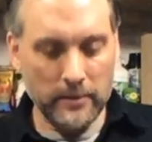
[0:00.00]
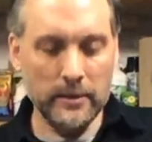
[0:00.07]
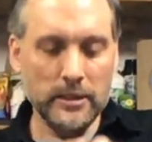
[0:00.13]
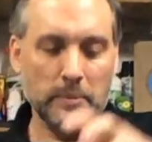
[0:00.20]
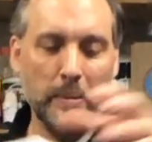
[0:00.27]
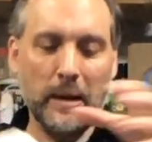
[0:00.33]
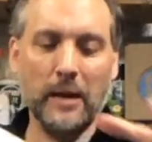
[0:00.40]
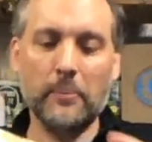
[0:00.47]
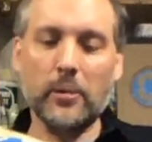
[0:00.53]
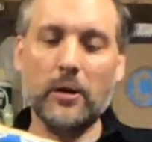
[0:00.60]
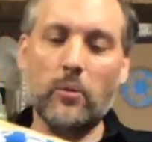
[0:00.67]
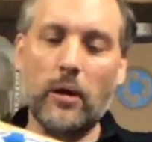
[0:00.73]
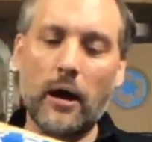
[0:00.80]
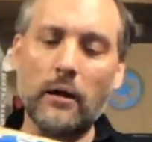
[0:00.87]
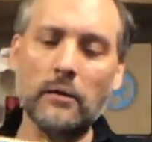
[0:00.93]
Spinning pretty
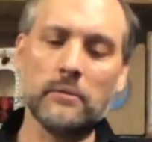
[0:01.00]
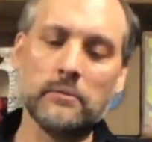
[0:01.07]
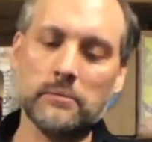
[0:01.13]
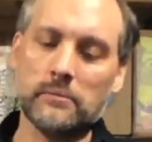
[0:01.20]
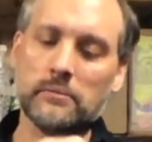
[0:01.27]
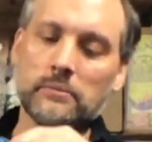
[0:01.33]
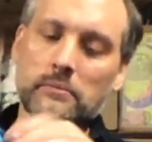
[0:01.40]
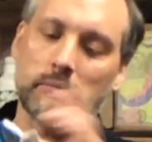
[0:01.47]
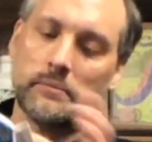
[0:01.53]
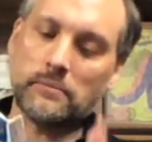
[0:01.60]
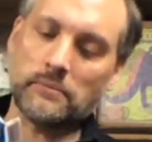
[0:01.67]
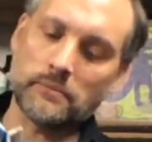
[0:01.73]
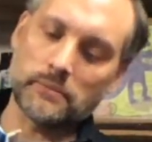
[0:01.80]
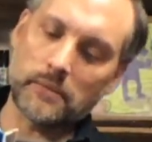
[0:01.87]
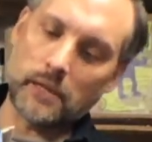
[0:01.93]
well.
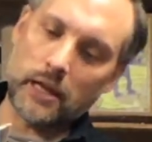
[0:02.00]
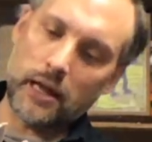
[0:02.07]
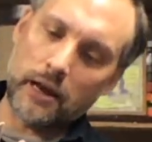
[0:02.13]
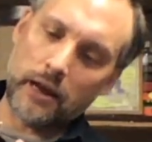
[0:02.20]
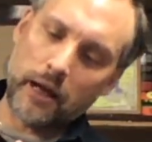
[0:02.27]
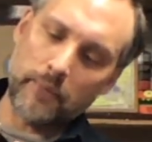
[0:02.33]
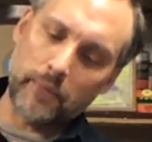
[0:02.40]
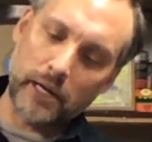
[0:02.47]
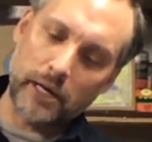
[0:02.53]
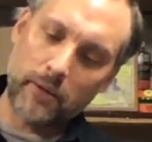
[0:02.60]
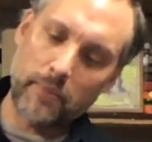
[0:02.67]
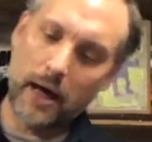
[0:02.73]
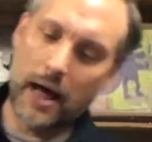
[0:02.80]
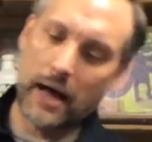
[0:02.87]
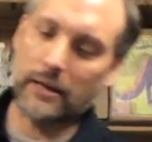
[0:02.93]
And I'm going to go
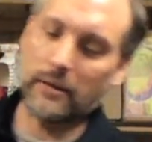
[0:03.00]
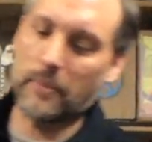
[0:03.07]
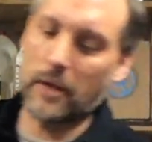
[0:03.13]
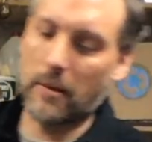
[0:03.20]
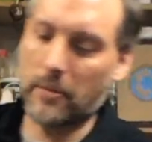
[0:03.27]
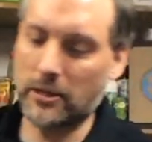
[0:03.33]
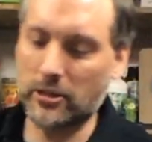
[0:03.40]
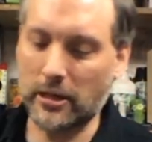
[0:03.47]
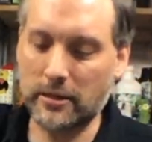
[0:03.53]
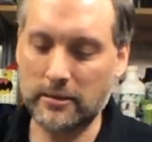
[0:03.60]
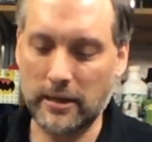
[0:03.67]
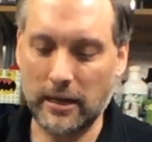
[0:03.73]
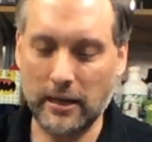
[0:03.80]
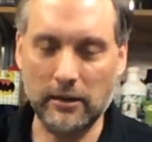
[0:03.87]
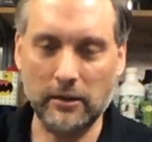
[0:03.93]
back and maybe adjust
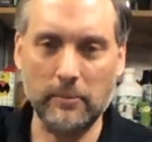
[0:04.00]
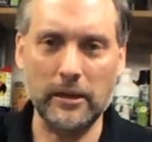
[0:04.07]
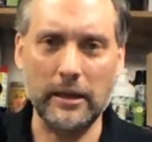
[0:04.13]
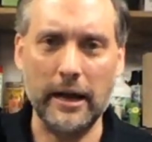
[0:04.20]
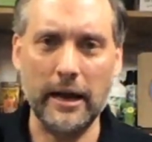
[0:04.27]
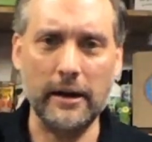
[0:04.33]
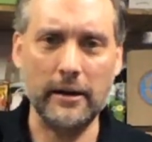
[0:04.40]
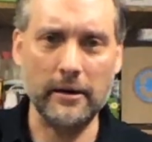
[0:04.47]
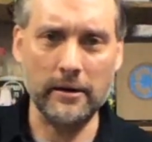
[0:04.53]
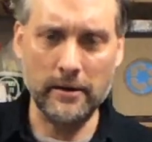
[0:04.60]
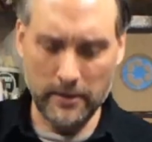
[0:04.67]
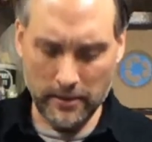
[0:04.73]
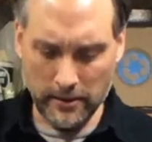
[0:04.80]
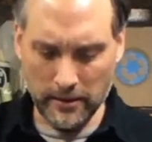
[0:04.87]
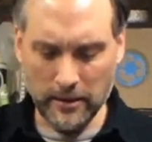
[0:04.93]
that a little bit later.
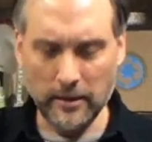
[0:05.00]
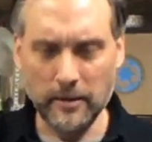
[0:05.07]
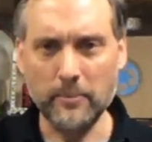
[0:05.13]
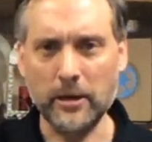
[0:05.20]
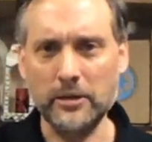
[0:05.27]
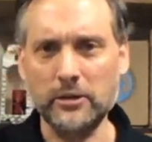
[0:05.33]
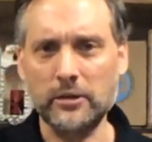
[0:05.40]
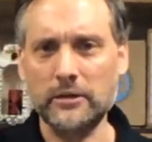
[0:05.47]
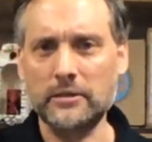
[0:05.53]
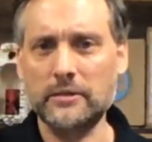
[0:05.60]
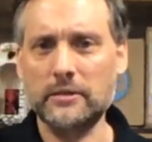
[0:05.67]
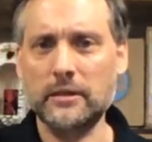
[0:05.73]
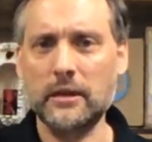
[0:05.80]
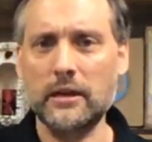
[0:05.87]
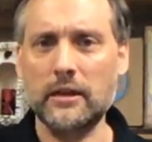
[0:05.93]
But you can
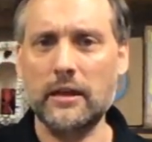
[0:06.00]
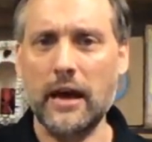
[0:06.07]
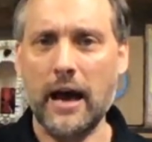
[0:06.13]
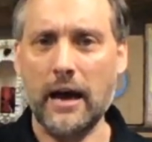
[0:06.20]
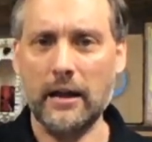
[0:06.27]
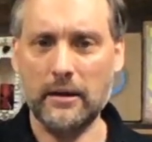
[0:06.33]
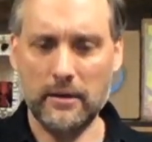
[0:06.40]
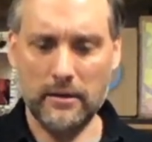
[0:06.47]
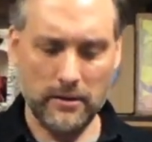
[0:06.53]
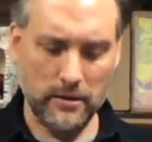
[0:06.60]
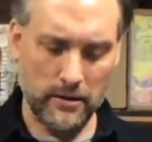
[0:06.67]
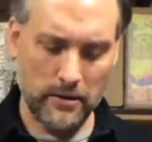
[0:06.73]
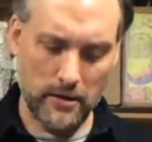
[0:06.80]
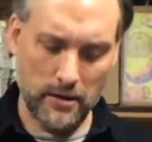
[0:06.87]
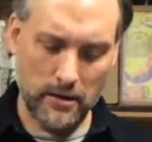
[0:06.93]
see that
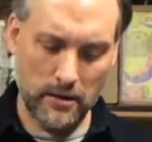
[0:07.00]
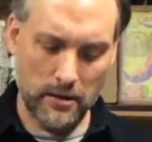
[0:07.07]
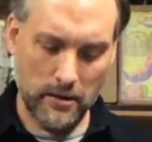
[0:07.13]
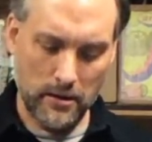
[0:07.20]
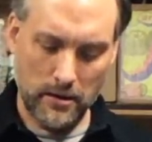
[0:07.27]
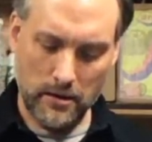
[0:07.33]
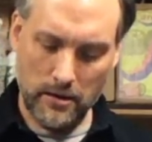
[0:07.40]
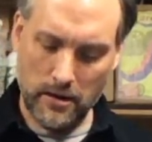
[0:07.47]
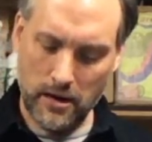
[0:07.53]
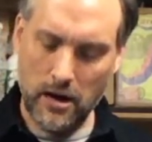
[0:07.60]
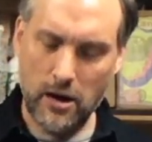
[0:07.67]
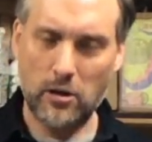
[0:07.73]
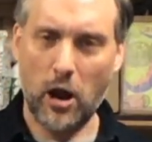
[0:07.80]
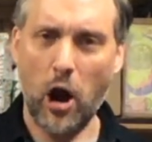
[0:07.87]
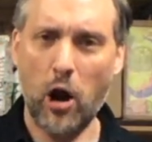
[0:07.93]
it's
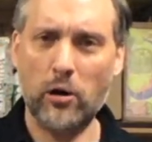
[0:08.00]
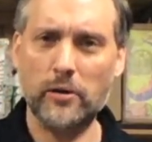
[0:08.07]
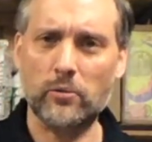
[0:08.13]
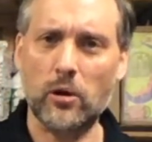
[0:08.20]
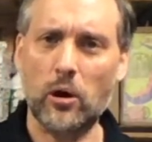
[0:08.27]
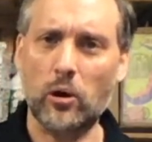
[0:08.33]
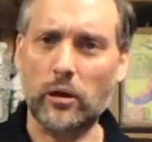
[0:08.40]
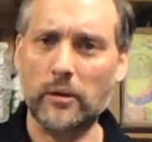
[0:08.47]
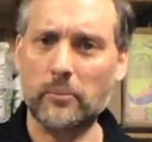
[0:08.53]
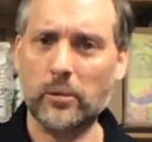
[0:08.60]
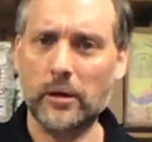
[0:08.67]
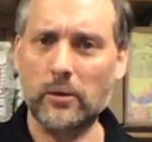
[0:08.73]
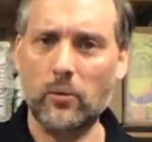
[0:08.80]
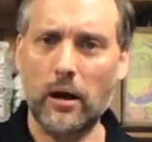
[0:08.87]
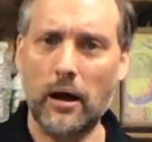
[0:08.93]
already rolling
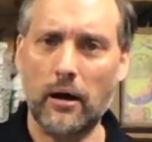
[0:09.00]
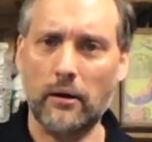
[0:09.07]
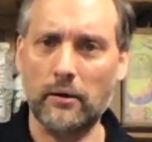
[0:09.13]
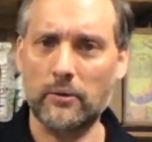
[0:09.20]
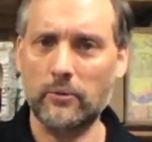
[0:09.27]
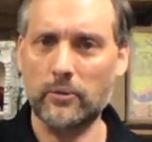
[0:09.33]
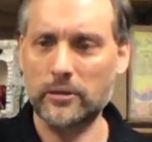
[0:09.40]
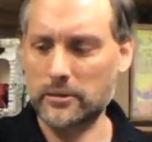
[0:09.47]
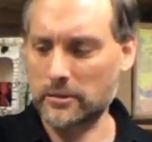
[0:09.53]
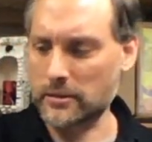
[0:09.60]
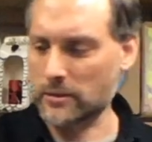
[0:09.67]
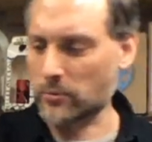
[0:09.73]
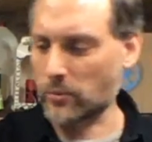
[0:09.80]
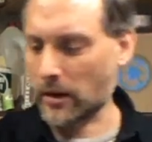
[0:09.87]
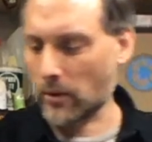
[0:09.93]
pretty well, which
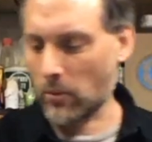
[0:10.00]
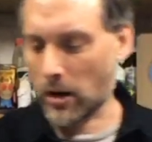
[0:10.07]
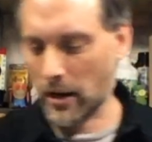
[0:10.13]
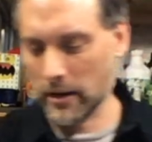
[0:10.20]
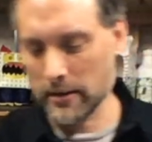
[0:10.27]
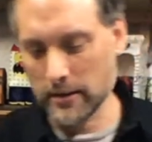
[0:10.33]
is what I want.